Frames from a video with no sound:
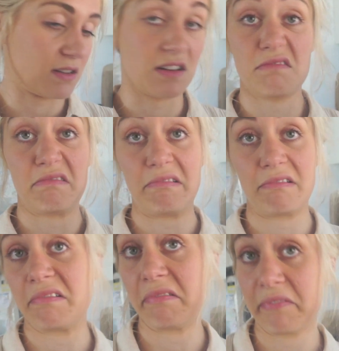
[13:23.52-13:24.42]
I don't know,
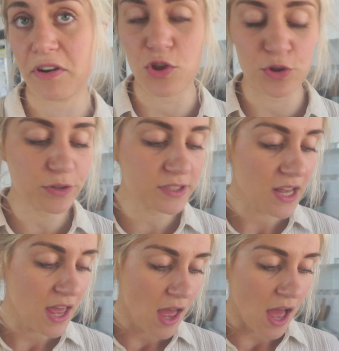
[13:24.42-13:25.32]
noodles,
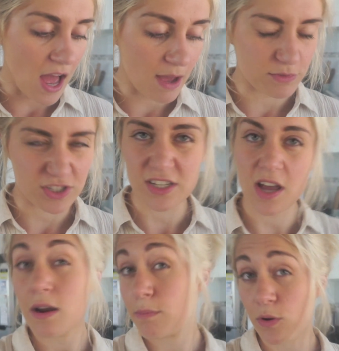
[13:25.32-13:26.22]
just to
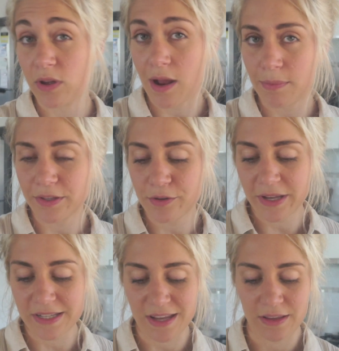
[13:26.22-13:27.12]
kind of bulk it up a little
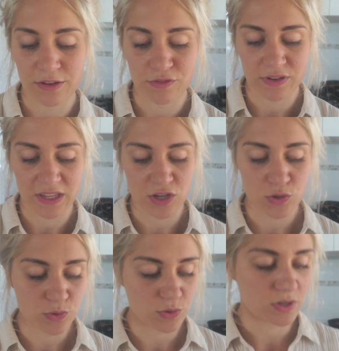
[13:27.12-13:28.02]
bit because they look really
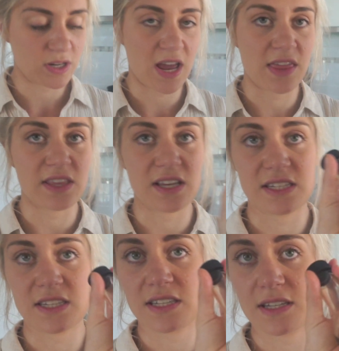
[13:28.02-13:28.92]
good, and
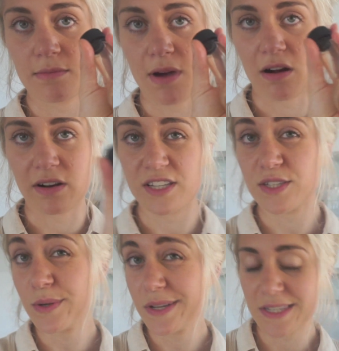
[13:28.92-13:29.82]
this tamari
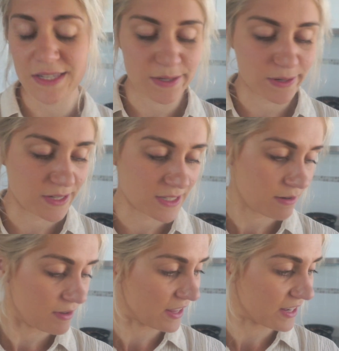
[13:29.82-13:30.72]
sauce, so it's
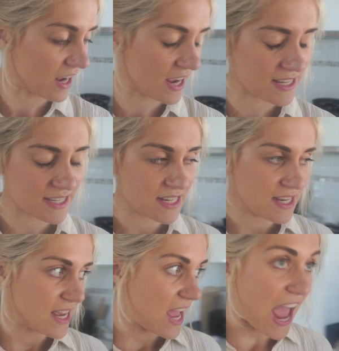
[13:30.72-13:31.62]
going to be like a nice
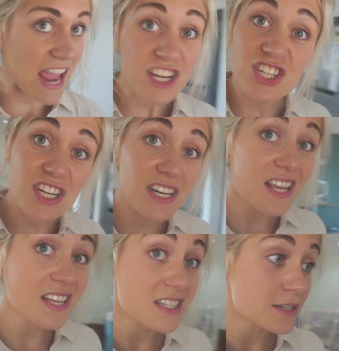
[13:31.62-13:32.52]
Asian
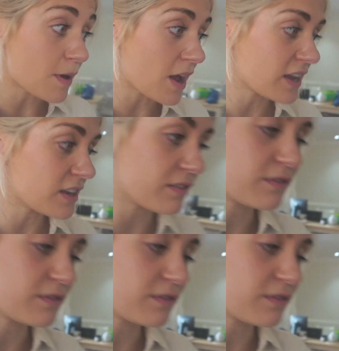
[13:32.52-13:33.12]
inspired